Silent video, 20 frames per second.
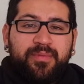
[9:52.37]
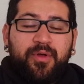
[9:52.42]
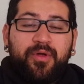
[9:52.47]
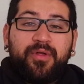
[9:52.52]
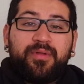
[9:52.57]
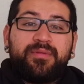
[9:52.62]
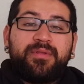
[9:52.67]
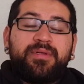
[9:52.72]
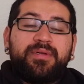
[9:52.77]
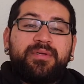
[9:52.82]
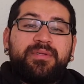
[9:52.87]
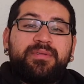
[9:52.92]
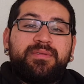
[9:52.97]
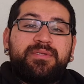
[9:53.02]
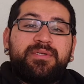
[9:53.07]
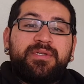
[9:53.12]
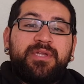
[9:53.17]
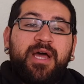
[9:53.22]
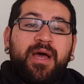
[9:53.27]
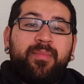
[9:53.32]
Oh, the
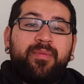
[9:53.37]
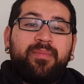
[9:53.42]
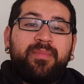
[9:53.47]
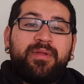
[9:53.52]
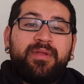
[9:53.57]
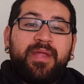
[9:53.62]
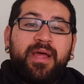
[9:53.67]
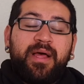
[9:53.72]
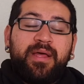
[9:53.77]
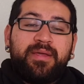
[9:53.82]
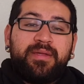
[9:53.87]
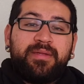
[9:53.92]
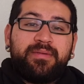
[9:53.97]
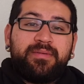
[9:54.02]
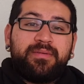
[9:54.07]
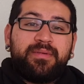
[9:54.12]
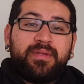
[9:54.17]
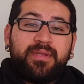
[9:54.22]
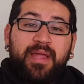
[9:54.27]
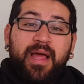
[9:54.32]
Tanabe
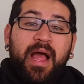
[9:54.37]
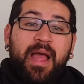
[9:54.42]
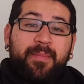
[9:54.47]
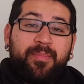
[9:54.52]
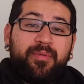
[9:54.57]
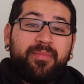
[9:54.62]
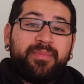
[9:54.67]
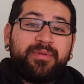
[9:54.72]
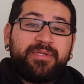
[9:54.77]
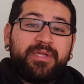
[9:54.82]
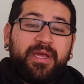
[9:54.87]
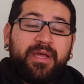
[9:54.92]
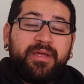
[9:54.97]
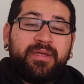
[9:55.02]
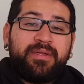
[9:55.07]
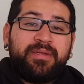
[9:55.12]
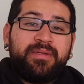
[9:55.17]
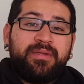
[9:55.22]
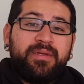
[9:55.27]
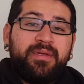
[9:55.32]
medallion, the Hyper
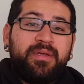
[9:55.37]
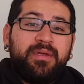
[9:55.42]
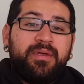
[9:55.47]
medallion,